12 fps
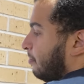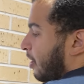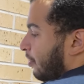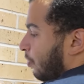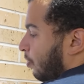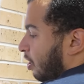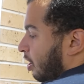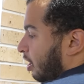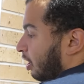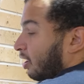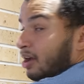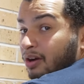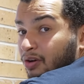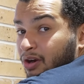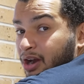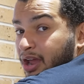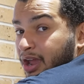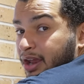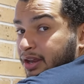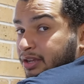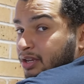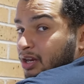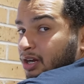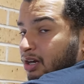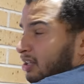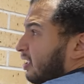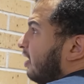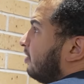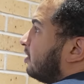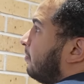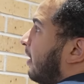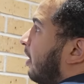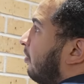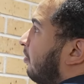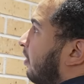on the wall right here. That looks about